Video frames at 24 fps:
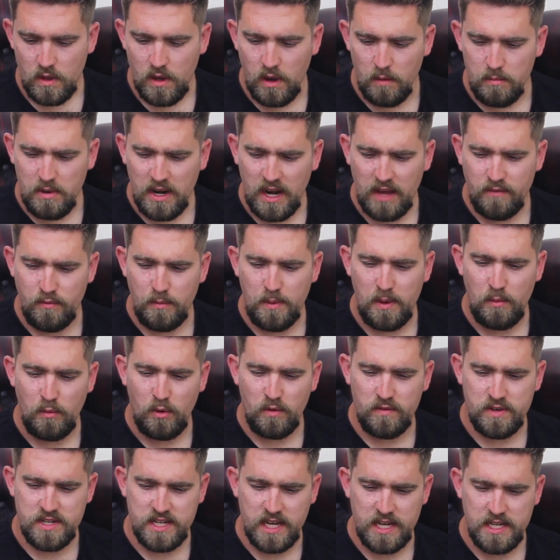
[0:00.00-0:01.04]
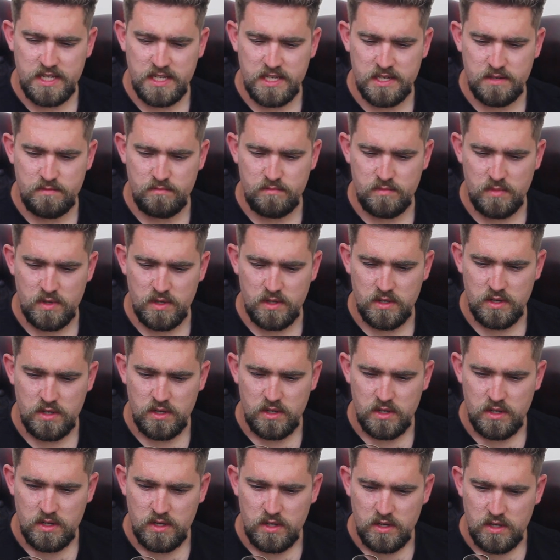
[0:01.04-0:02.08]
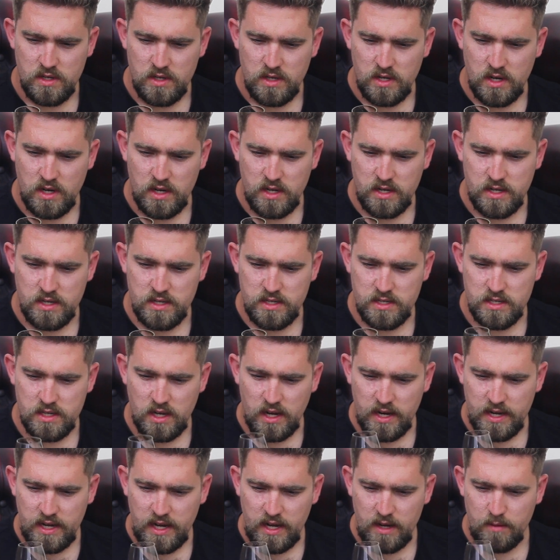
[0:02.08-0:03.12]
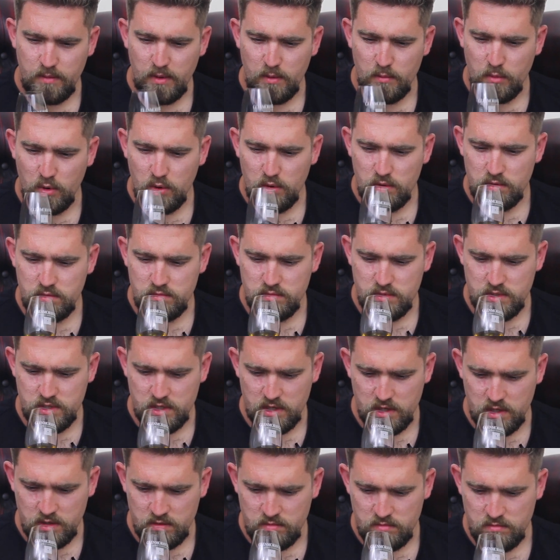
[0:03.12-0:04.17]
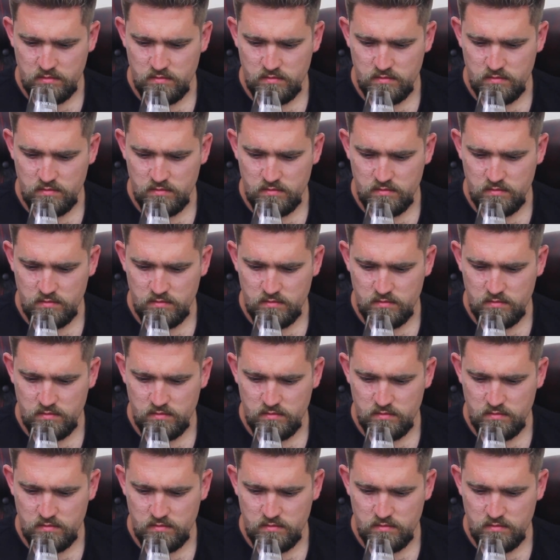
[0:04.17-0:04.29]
I'm going to have a bit more of a taste, and because I need a bit more to